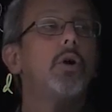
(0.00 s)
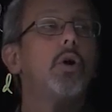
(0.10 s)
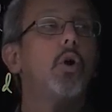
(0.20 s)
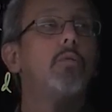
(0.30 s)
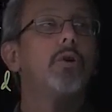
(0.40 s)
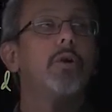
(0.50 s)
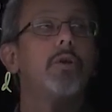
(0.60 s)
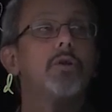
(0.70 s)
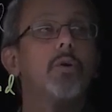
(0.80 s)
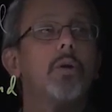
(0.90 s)
over
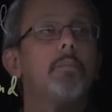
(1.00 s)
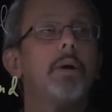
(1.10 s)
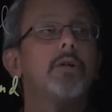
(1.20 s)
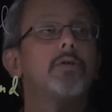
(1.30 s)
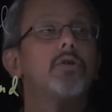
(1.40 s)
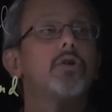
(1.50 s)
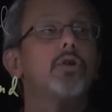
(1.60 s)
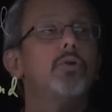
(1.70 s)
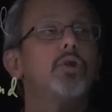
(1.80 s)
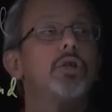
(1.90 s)
the total amount of
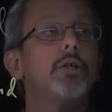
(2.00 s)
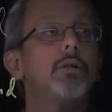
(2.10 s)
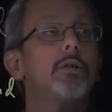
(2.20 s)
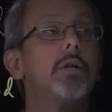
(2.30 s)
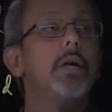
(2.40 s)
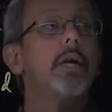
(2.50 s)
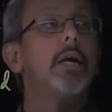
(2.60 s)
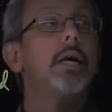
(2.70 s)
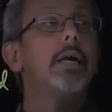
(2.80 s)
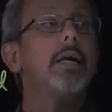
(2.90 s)
solution,
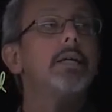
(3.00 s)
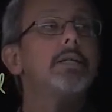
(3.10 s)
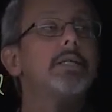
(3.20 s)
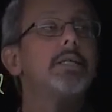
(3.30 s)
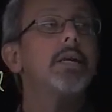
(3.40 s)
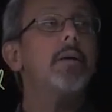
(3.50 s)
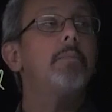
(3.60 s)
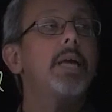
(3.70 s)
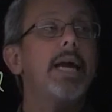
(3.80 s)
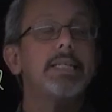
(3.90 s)
in
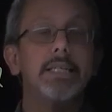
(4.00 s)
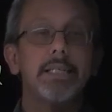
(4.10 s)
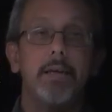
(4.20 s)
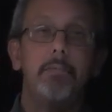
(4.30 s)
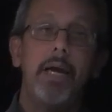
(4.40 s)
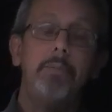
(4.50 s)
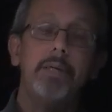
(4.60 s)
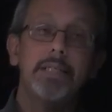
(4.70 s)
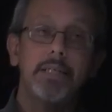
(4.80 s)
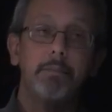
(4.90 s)
some cases it may be
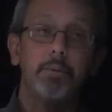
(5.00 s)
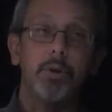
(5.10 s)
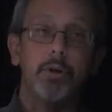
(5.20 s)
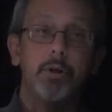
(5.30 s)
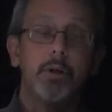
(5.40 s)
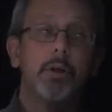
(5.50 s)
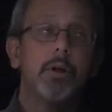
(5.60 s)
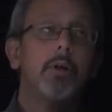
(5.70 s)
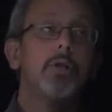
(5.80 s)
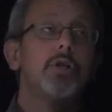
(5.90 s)
simpler
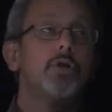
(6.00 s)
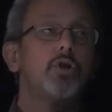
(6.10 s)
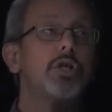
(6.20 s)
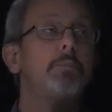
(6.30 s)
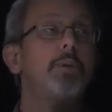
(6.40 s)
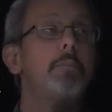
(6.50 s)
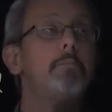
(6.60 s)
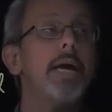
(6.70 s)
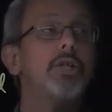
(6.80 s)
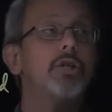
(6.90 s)
to simply
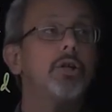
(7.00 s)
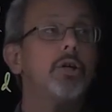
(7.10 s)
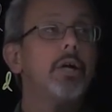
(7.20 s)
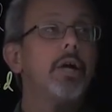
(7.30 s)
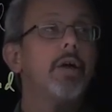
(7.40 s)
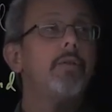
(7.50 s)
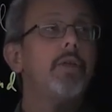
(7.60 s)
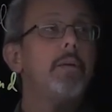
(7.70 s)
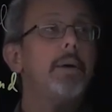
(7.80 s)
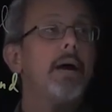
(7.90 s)
measure
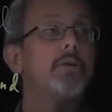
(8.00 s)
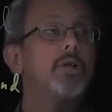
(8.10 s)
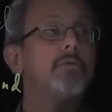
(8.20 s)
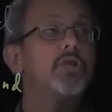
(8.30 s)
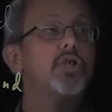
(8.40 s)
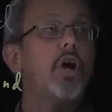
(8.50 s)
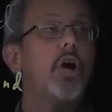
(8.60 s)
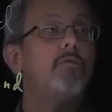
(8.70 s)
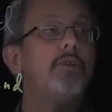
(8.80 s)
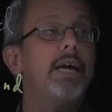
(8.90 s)
the amount of
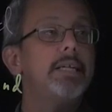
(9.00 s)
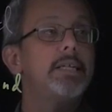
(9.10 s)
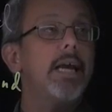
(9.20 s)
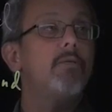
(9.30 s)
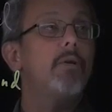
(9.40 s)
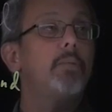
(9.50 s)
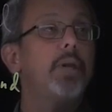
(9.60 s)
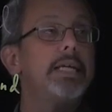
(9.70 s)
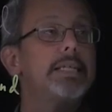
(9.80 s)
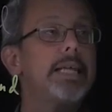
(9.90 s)
solvent and
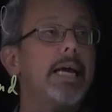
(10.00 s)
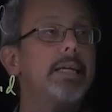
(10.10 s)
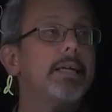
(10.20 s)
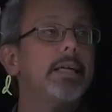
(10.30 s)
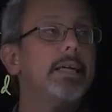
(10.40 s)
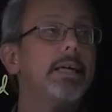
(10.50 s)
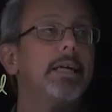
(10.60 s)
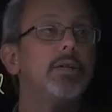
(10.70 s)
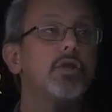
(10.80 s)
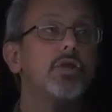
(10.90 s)
replace that
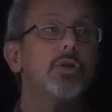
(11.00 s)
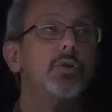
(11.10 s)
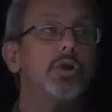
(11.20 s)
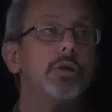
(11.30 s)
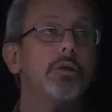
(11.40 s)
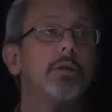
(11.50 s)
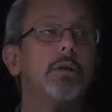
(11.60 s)
in the solution.